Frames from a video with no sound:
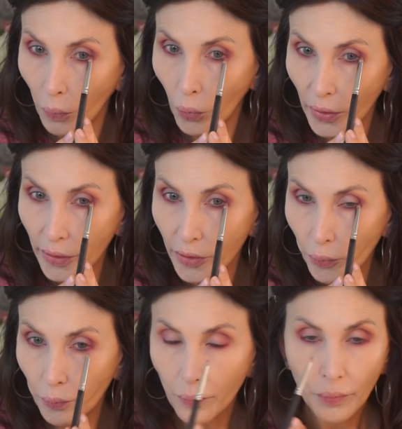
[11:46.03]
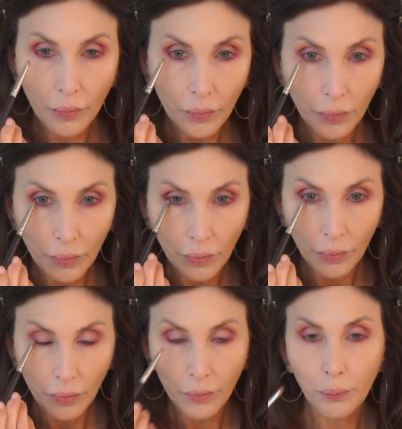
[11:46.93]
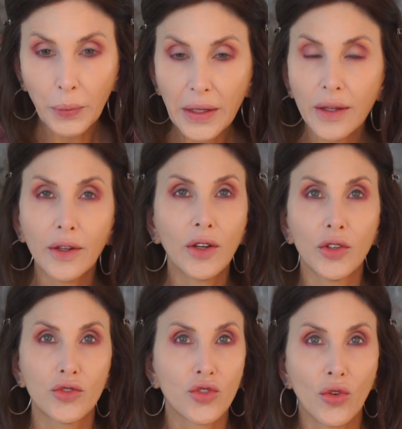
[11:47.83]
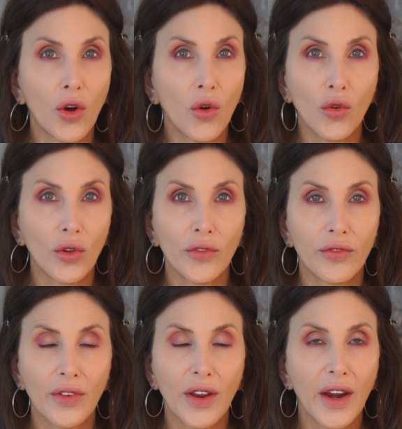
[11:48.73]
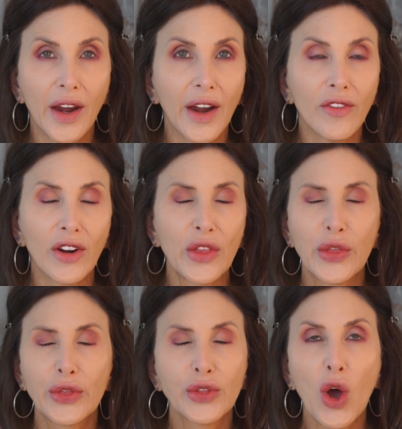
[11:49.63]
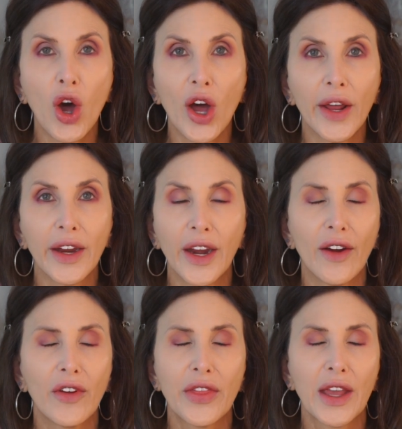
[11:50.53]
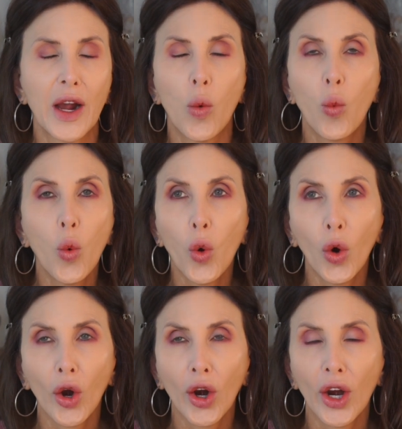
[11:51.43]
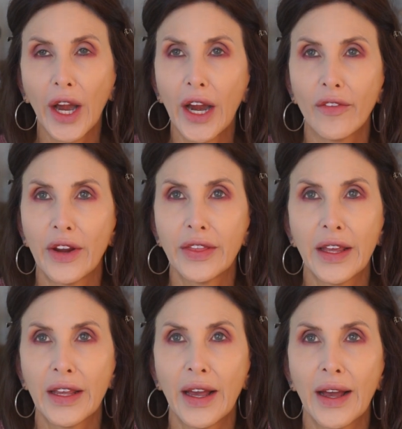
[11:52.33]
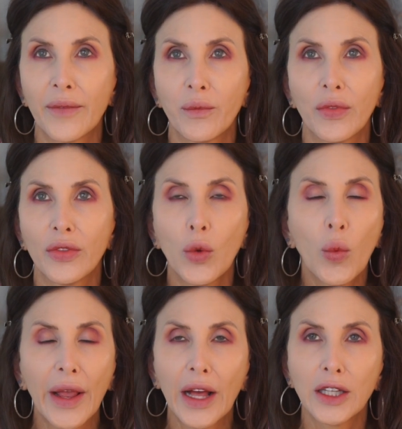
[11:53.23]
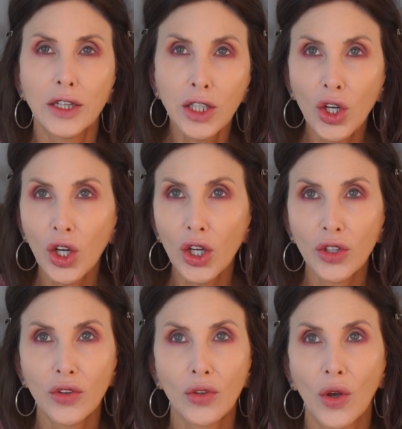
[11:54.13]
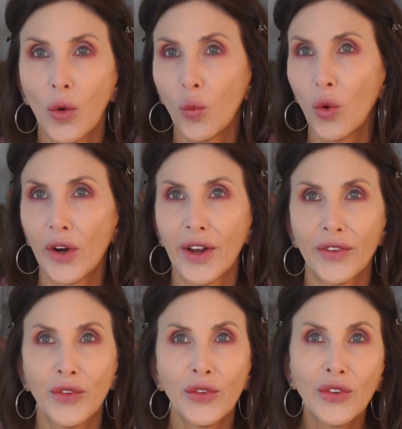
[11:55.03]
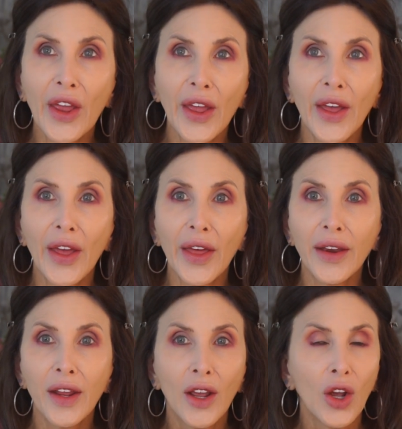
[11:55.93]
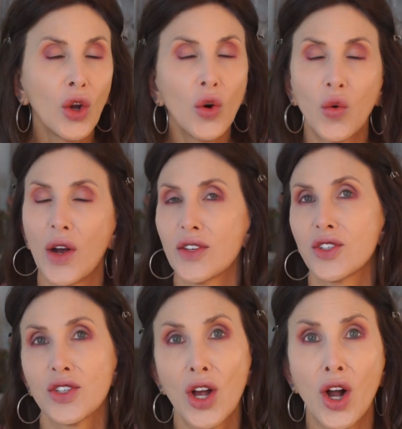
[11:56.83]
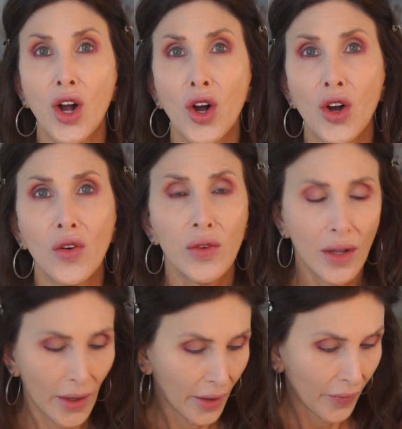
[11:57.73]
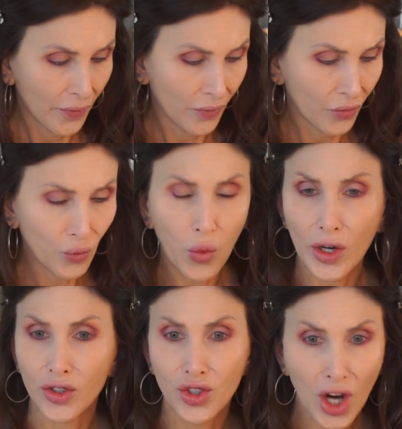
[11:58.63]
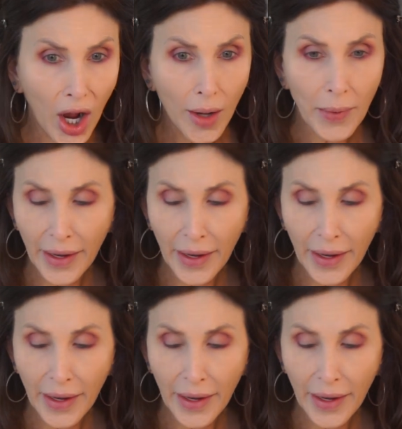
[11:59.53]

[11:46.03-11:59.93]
Wanted to be in control of every thought, everything I wore, everything the way I looked, what I said, who I saw, what job